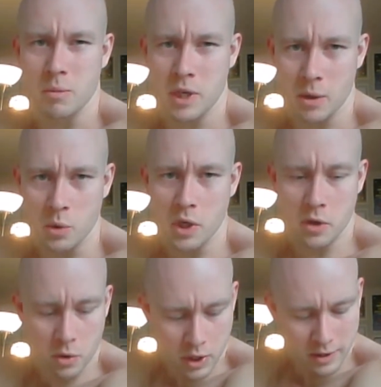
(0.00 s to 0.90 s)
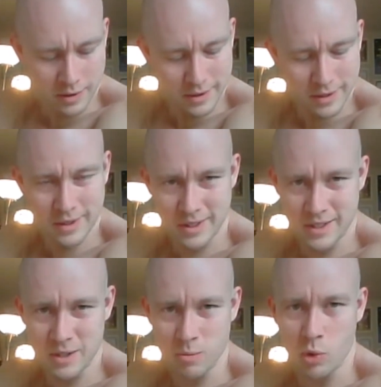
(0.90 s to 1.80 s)
But I would argue that
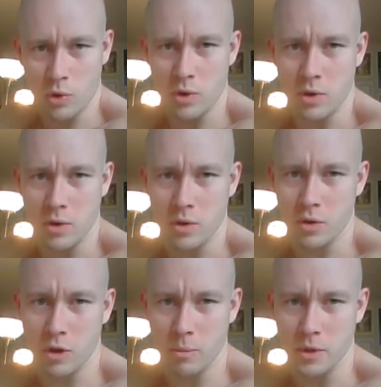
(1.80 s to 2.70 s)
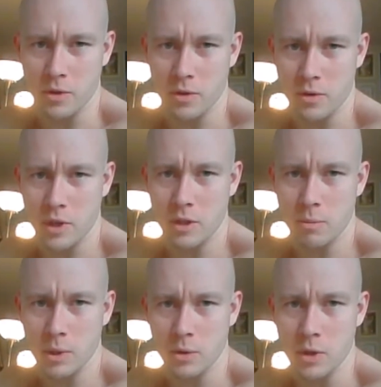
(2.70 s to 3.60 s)
this is more common, right
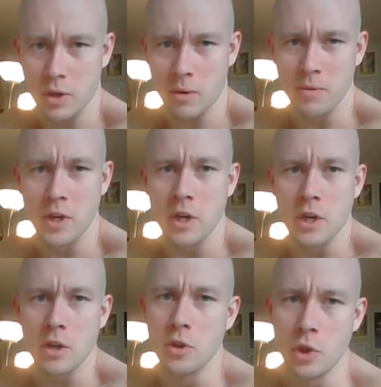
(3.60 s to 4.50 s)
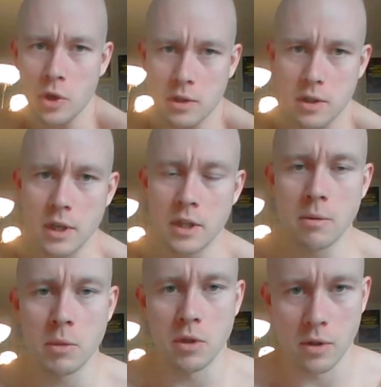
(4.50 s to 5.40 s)
about there, not in
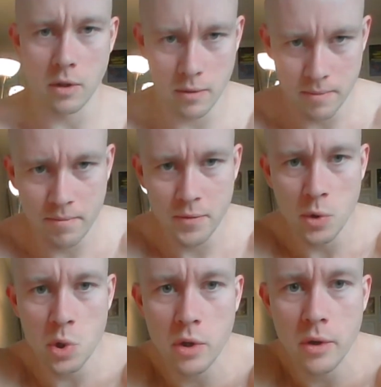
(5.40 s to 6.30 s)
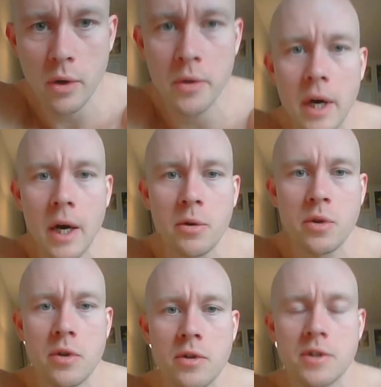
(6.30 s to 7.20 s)
the middle, usually on the
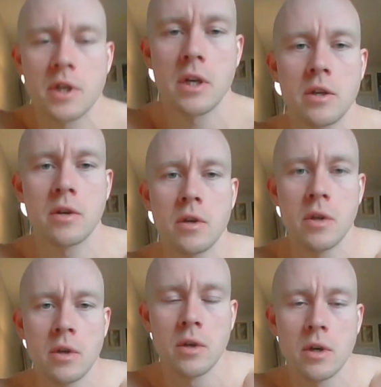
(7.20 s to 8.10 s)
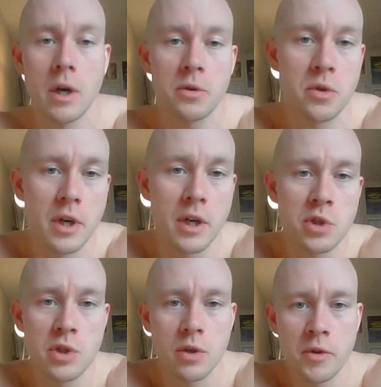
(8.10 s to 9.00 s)
outer side, outer
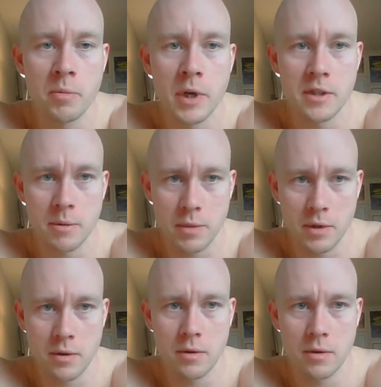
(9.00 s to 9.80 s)
edges of the bicep.